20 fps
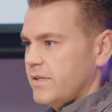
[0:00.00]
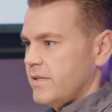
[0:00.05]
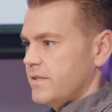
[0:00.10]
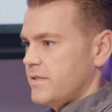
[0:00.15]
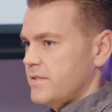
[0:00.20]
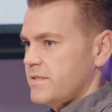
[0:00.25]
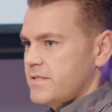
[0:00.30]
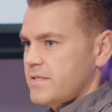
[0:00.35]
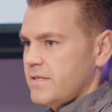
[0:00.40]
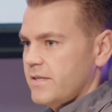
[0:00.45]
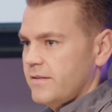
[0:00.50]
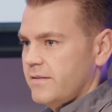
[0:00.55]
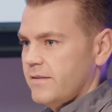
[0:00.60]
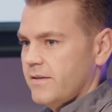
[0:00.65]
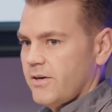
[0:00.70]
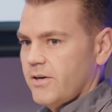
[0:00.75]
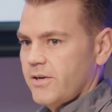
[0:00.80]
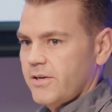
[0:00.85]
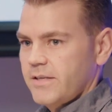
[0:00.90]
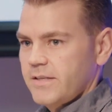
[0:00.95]
is in the
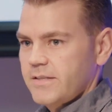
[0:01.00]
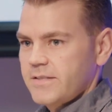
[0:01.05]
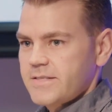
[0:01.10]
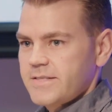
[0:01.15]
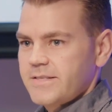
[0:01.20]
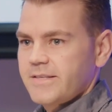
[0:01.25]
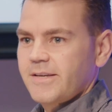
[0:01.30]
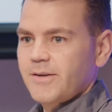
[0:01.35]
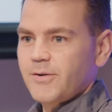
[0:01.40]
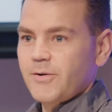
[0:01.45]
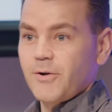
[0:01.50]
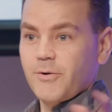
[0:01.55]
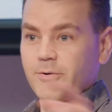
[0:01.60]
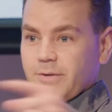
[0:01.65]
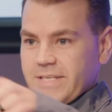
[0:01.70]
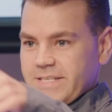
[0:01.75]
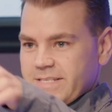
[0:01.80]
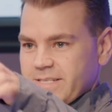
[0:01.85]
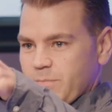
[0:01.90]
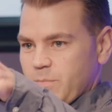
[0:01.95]
audience here. Oh,
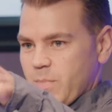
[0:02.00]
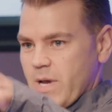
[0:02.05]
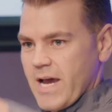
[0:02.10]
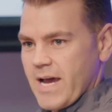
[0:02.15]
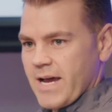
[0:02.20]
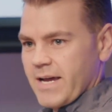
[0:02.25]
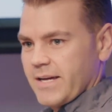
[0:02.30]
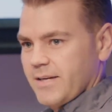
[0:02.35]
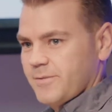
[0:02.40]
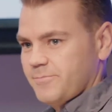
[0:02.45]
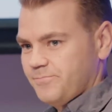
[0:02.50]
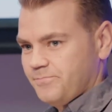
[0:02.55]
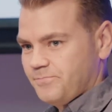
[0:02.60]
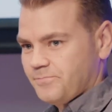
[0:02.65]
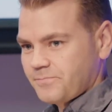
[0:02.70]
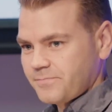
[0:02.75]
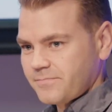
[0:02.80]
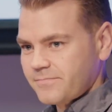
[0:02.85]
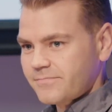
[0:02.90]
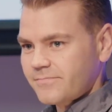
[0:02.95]
he's in back.
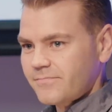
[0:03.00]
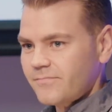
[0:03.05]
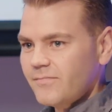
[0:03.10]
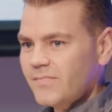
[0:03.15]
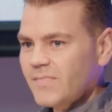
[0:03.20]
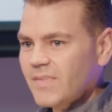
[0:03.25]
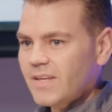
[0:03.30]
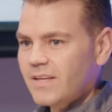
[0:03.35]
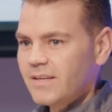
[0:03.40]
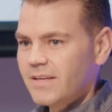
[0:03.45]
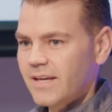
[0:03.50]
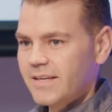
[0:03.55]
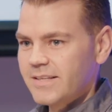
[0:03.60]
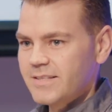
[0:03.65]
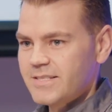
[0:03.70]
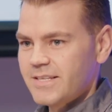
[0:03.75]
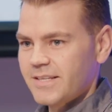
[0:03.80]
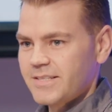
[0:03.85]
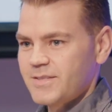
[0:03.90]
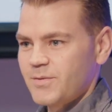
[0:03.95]
Yeah,
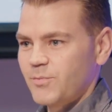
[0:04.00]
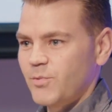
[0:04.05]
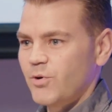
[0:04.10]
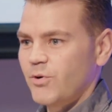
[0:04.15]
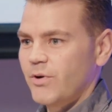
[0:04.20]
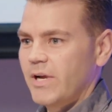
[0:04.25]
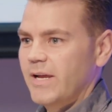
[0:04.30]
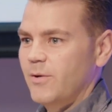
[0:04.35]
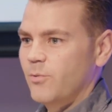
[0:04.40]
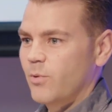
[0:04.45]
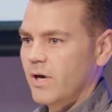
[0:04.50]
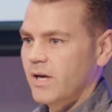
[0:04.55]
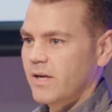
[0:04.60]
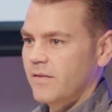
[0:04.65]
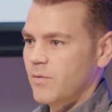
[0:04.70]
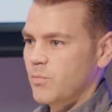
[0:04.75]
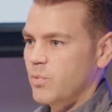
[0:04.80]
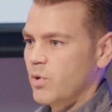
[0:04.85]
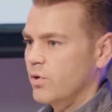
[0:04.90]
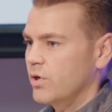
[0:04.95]
he's done some great work
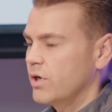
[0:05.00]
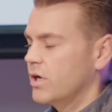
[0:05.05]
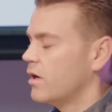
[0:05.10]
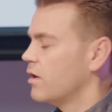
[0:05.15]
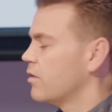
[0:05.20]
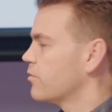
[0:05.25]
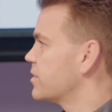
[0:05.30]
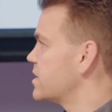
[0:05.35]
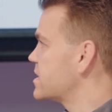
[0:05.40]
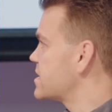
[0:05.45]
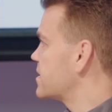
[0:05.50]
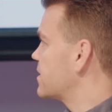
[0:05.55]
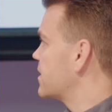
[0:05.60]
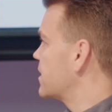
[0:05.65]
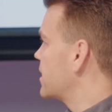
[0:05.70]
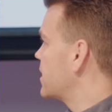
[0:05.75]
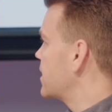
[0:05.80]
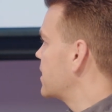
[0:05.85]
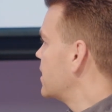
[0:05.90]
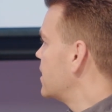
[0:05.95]
on the protocol
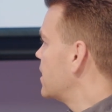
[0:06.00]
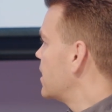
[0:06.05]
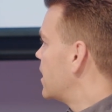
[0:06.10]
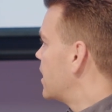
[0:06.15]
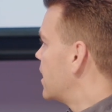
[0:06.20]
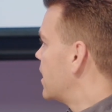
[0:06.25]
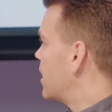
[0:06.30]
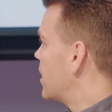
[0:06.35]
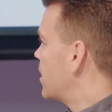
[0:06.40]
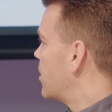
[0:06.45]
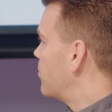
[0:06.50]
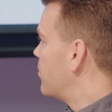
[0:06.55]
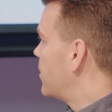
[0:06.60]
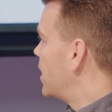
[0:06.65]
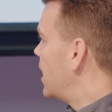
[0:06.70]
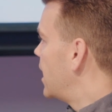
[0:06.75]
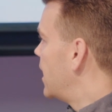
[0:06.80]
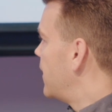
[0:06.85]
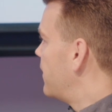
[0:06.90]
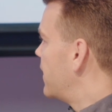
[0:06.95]
recently.
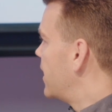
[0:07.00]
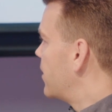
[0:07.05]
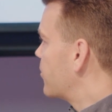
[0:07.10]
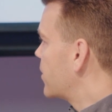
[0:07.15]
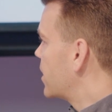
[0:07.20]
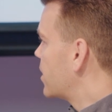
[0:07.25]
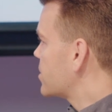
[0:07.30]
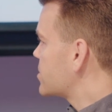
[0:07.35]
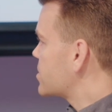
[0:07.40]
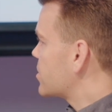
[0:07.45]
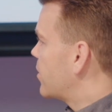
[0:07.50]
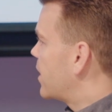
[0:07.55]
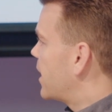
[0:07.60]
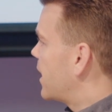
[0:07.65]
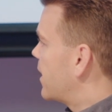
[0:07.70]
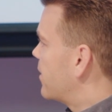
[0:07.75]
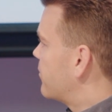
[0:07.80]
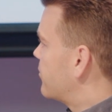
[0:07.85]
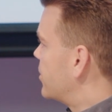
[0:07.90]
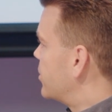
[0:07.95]
And then we also
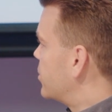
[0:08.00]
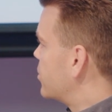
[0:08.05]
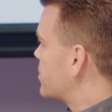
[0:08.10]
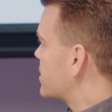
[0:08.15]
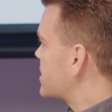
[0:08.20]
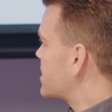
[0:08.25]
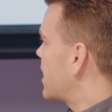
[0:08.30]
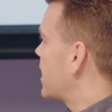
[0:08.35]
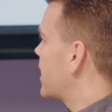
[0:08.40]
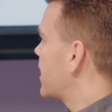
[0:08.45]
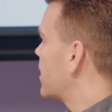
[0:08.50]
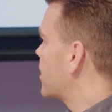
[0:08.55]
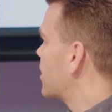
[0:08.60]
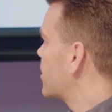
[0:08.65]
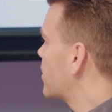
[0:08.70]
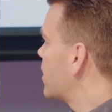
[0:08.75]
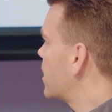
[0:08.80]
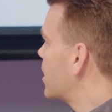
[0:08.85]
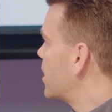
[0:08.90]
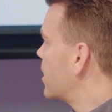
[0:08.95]
have the newest
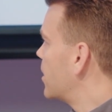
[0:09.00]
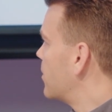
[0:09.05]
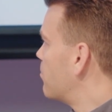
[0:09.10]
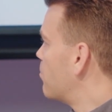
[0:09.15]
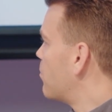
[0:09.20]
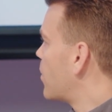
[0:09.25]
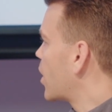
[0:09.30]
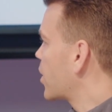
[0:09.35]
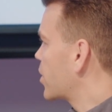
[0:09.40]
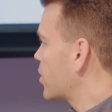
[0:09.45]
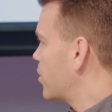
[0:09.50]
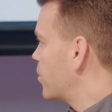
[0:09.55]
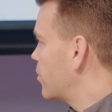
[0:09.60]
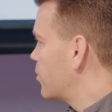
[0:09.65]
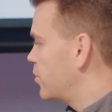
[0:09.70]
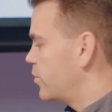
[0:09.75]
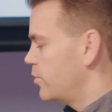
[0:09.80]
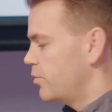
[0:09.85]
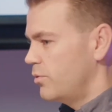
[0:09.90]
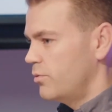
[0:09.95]
hire,
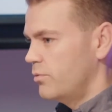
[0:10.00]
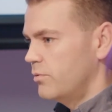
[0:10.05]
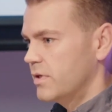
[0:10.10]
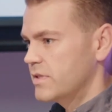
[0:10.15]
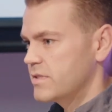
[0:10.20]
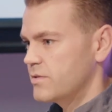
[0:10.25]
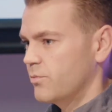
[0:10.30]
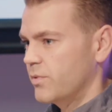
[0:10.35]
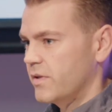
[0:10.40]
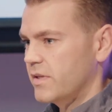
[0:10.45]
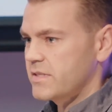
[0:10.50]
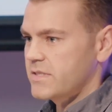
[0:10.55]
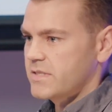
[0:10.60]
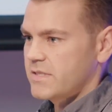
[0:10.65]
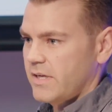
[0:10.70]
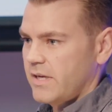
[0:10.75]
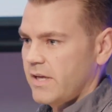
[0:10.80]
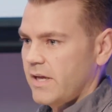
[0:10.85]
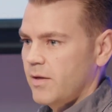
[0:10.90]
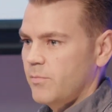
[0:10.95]
Marco, who isn't with us
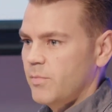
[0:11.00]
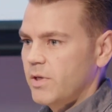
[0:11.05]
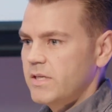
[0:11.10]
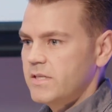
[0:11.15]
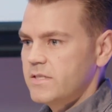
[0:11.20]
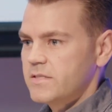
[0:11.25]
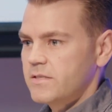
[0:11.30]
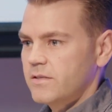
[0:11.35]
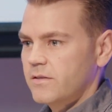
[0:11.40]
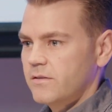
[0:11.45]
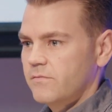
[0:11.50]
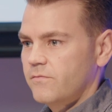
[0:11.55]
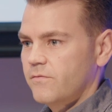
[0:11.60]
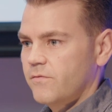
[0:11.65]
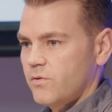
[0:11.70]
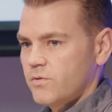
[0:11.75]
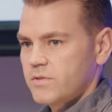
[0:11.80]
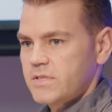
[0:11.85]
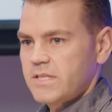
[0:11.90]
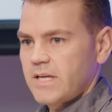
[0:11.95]
today, but he's a
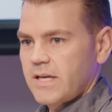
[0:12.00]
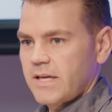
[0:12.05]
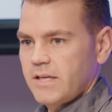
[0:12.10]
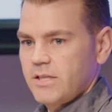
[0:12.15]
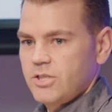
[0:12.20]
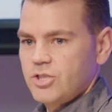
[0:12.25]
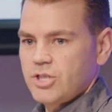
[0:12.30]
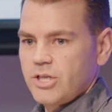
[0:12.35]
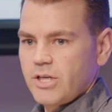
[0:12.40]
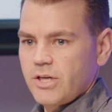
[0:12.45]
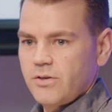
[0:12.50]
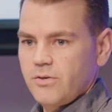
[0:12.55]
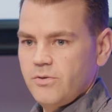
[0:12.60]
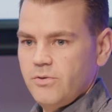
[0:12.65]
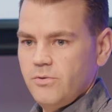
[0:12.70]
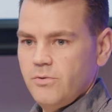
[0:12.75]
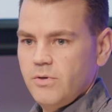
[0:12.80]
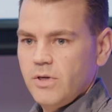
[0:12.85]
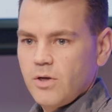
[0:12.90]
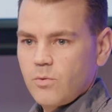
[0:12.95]
full stack engineer
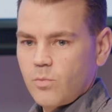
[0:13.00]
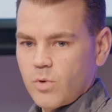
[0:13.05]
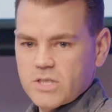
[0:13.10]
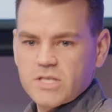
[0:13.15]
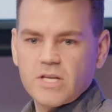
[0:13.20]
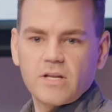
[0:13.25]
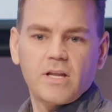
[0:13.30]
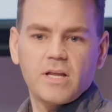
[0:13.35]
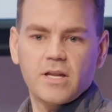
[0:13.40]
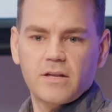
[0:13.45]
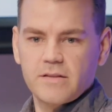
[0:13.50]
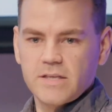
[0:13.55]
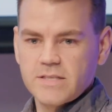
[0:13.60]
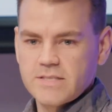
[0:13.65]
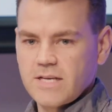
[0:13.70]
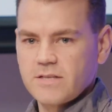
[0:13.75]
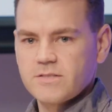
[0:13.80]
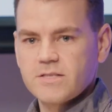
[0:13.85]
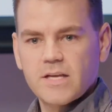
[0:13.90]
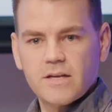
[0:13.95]
who works on a lot of
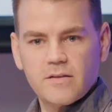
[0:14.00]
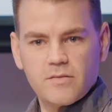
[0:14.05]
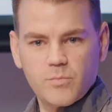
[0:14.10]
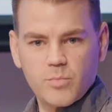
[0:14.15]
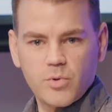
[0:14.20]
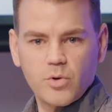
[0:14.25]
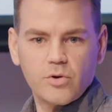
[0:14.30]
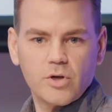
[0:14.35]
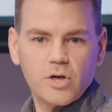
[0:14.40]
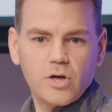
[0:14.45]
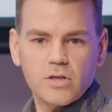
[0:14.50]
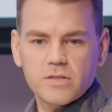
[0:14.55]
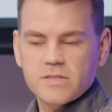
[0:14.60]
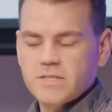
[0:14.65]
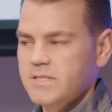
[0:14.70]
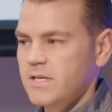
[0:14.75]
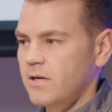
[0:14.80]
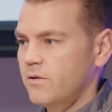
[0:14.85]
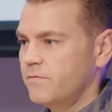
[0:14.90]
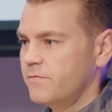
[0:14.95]
things outside of the protocol
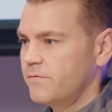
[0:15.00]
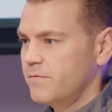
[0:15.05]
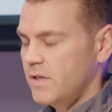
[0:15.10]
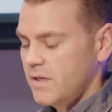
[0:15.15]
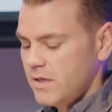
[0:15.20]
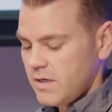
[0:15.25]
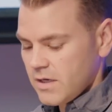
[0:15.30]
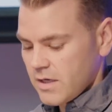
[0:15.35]
itself,